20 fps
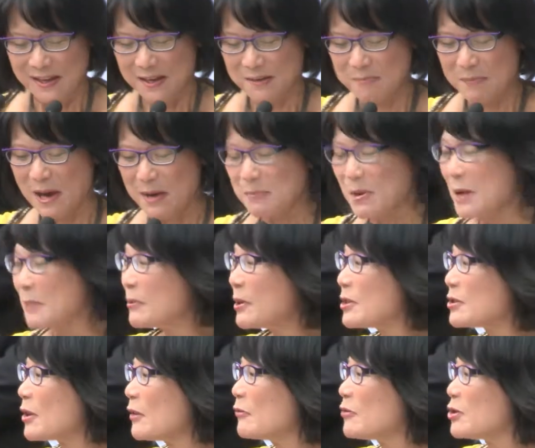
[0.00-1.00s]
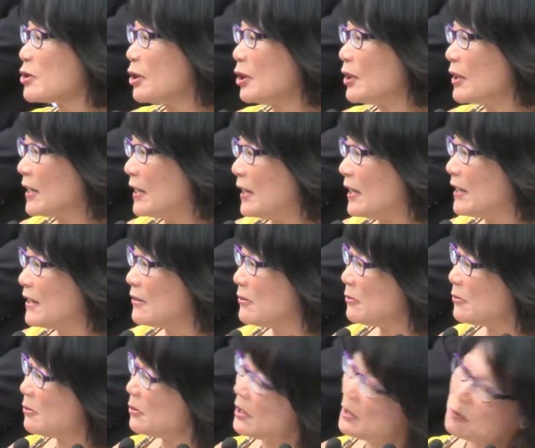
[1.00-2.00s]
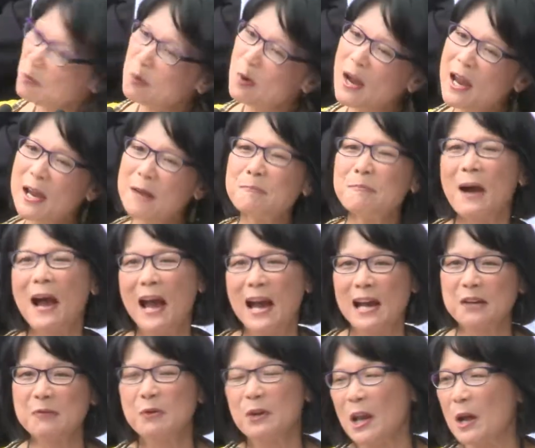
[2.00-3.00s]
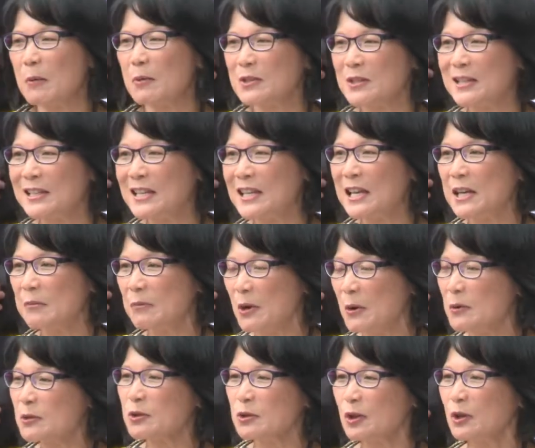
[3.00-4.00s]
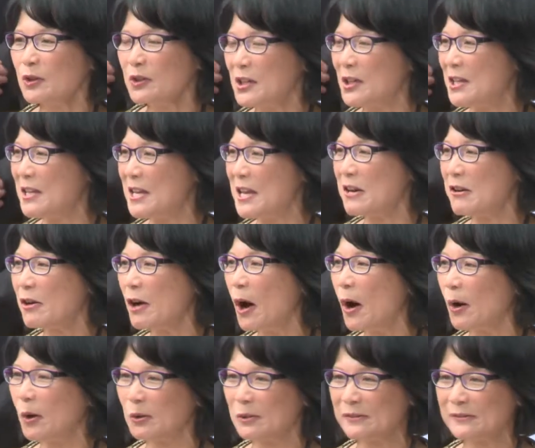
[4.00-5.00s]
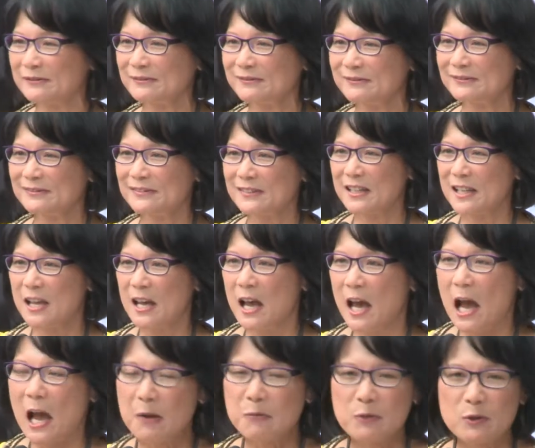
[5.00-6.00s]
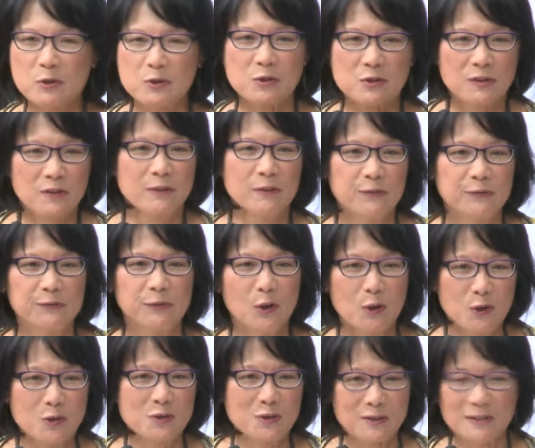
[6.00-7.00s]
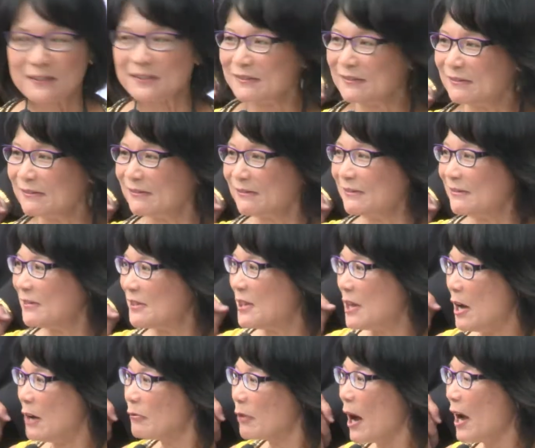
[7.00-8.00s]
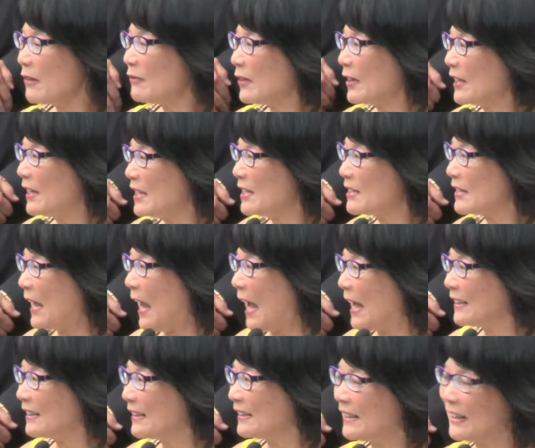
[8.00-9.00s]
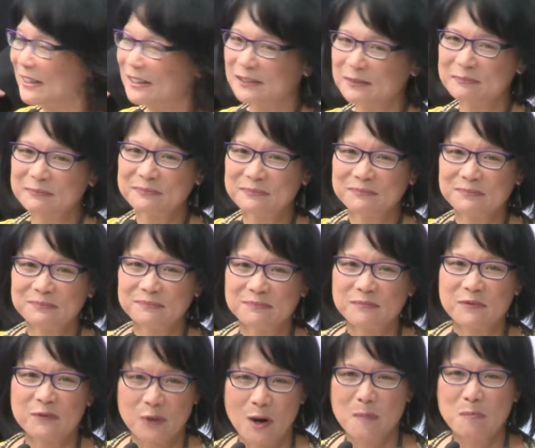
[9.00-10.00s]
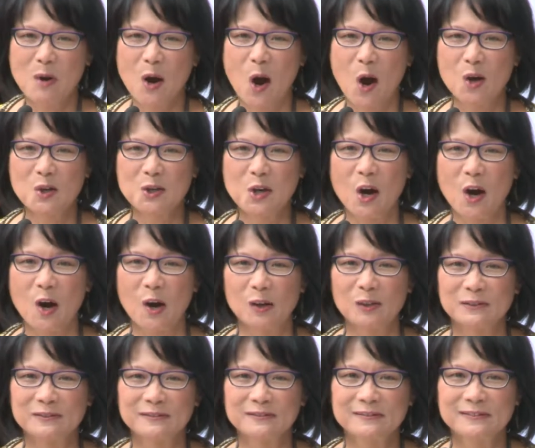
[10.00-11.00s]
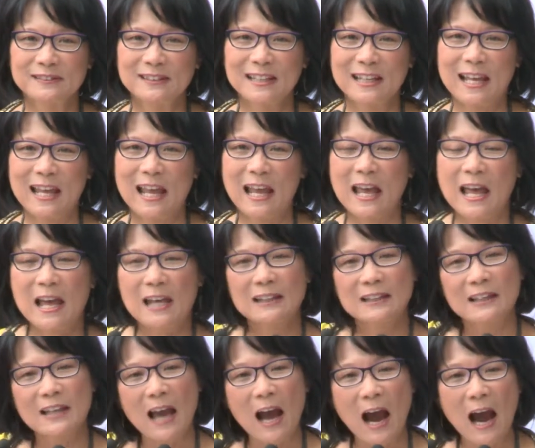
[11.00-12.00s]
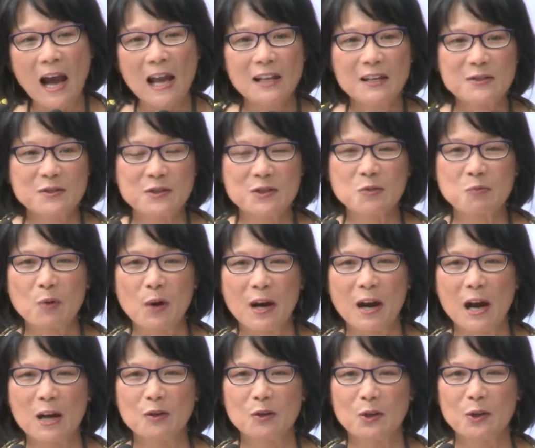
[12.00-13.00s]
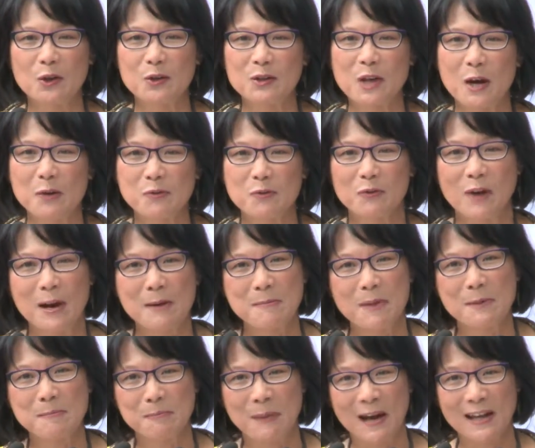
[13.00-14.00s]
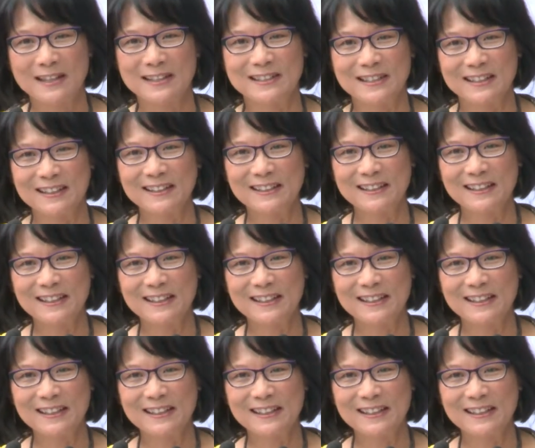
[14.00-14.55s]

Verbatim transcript: My memories of journey went way back when I was a kid, when I was thirteen years old. I was first arriving in Canada from Hong Kong, and the islands is where I learned how to ride my bike.